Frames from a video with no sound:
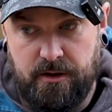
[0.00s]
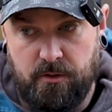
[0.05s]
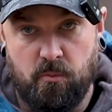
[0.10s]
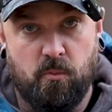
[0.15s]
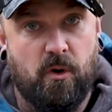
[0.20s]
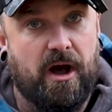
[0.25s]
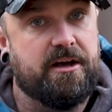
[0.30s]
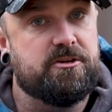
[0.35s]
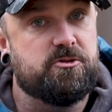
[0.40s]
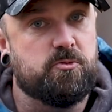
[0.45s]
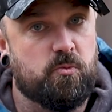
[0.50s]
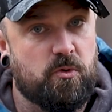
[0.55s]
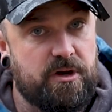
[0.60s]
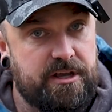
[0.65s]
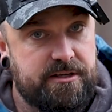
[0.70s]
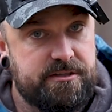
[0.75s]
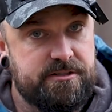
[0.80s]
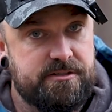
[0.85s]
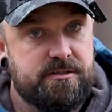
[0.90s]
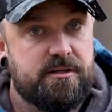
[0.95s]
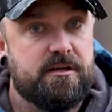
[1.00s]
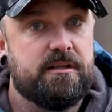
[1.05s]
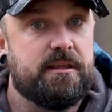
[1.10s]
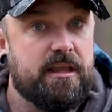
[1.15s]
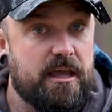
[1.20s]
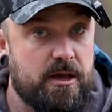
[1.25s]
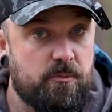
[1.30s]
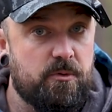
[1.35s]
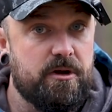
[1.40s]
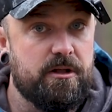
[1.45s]
wax wicks,
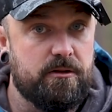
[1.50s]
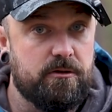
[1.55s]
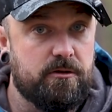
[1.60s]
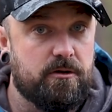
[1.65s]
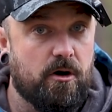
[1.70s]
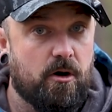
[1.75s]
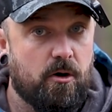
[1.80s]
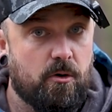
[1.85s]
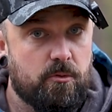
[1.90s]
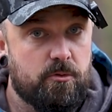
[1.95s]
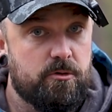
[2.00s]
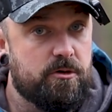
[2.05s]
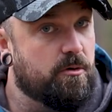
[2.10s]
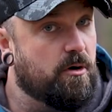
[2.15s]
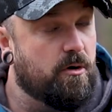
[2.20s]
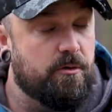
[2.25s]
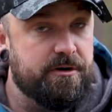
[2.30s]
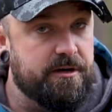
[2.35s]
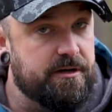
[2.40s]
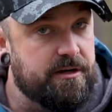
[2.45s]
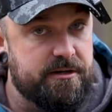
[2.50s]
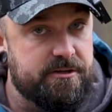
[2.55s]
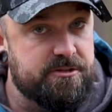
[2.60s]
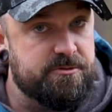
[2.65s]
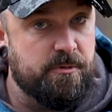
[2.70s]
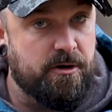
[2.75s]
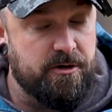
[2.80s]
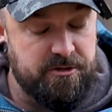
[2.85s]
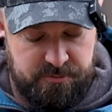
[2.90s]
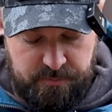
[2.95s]
they will go. You only need a
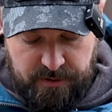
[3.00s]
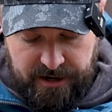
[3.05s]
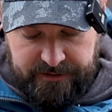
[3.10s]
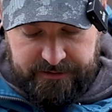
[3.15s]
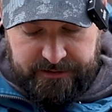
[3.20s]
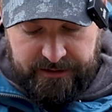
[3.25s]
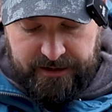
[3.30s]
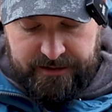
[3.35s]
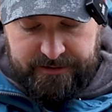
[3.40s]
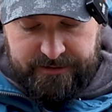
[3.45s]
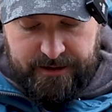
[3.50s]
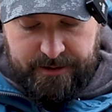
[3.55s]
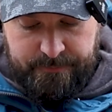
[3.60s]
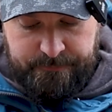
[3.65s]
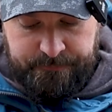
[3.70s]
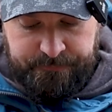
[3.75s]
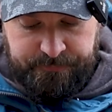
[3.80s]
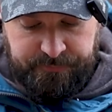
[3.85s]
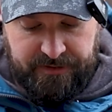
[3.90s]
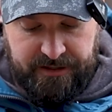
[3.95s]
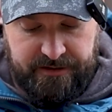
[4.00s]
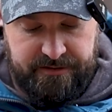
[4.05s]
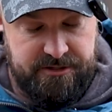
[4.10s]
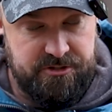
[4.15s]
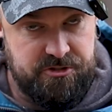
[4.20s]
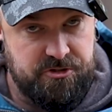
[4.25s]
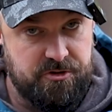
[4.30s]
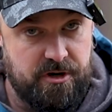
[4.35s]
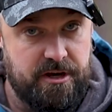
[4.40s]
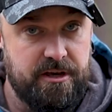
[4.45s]
small spark to light them, and this
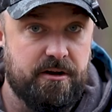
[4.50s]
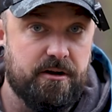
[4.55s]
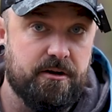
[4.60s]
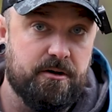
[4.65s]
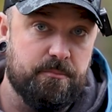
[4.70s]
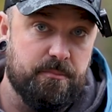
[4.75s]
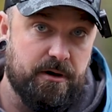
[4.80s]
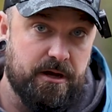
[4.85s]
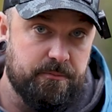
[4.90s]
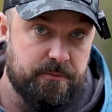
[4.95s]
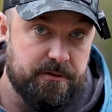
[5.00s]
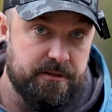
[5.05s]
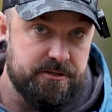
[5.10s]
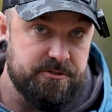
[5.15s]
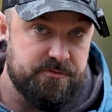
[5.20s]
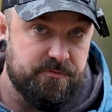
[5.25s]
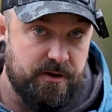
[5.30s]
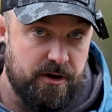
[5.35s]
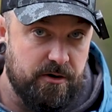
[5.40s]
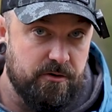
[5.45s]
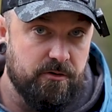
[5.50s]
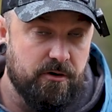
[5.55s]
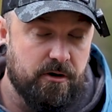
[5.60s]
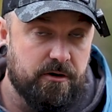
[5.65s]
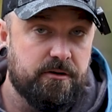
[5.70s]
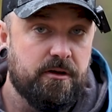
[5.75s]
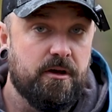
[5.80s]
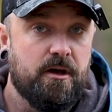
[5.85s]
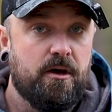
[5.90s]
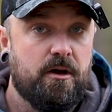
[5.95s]
striker combined with this ferro
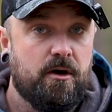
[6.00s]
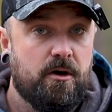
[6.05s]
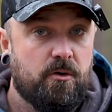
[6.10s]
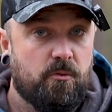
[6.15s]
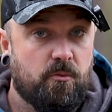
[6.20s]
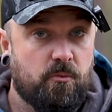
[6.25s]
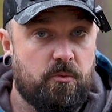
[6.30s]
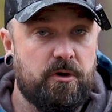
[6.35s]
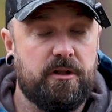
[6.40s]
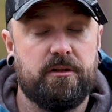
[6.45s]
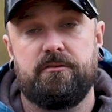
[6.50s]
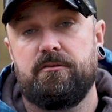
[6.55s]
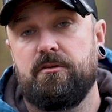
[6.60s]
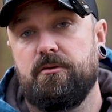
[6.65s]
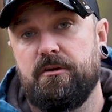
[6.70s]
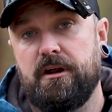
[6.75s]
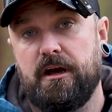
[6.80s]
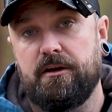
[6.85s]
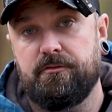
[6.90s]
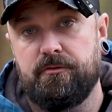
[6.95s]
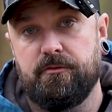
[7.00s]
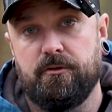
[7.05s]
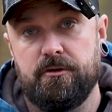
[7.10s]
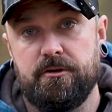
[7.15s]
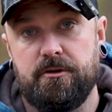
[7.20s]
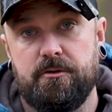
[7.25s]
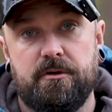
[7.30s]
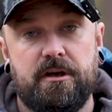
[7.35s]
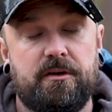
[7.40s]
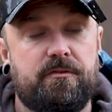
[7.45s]
rod will do that for
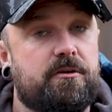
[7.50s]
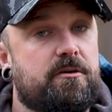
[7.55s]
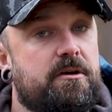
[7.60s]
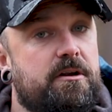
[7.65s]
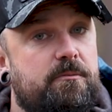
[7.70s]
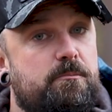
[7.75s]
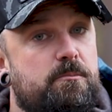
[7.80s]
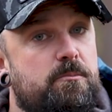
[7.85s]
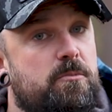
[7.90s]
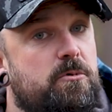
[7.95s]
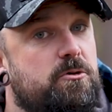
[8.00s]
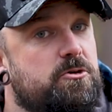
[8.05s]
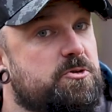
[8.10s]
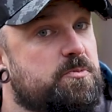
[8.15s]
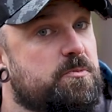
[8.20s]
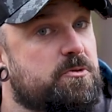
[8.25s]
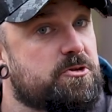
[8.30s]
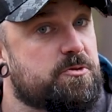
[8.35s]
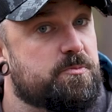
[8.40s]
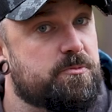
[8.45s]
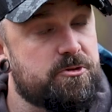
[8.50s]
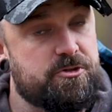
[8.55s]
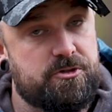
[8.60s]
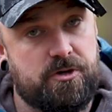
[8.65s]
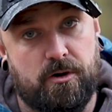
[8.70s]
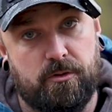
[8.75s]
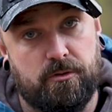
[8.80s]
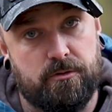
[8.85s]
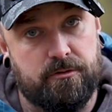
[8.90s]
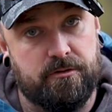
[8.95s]
you. If you're in a much
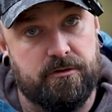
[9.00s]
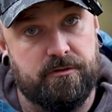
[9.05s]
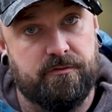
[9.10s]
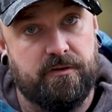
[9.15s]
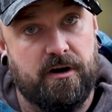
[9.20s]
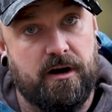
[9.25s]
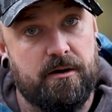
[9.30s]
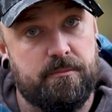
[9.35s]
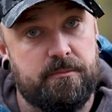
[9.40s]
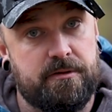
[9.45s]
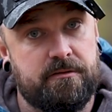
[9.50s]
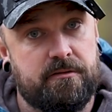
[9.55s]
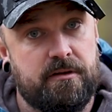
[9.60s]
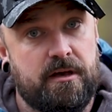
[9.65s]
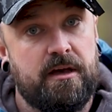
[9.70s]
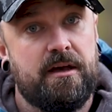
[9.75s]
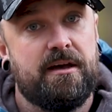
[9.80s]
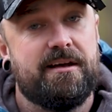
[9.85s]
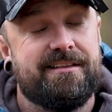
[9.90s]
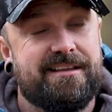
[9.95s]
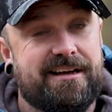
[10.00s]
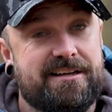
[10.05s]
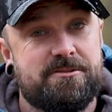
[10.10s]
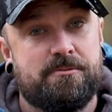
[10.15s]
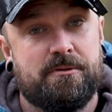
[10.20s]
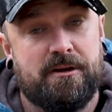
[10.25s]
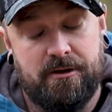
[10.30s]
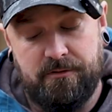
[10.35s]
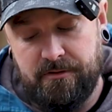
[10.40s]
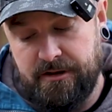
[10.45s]
colder environment, that's
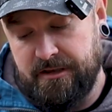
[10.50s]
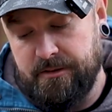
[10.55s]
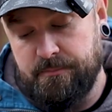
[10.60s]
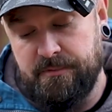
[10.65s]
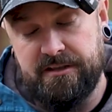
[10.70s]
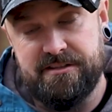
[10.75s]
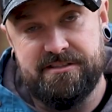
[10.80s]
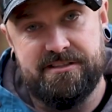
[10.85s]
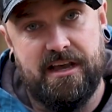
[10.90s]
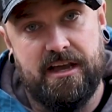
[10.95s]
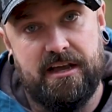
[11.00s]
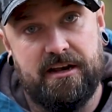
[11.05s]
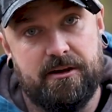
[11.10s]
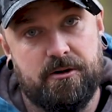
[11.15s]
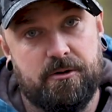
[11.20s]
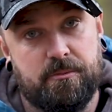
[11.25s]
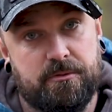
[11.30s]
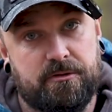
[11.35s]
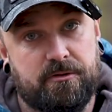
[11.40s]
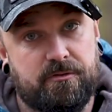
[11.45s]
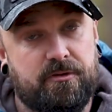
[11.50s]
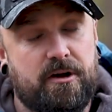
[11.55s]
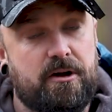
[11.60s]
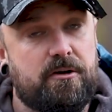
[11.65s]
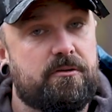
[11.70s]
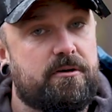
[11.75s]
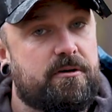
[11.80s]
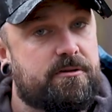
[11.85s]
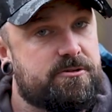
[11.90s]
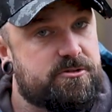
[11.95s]
when I recommend scaling up with the
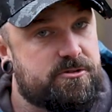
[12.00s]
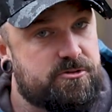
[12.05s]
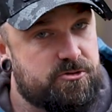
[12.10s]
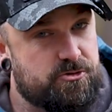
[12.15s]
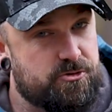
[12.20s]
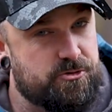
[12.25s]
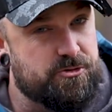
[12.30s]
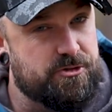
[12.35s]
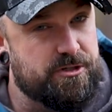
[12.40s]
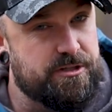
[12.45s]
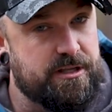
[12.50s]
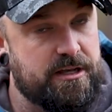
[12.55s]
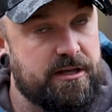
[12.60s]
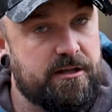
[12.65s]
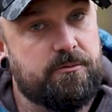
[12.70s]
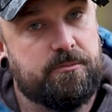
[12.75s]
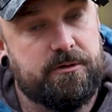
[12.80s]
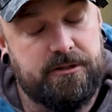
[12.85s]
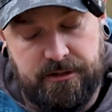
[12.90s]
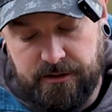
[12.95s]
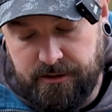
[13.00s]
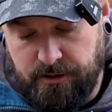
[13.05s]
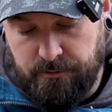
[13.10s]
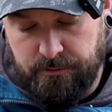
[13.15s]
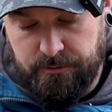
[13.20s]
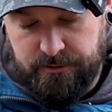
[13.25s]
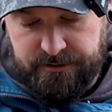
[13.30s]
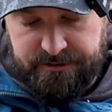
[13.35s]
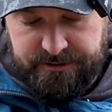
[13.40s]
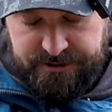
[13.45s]
ferro rods, just to deal with the colder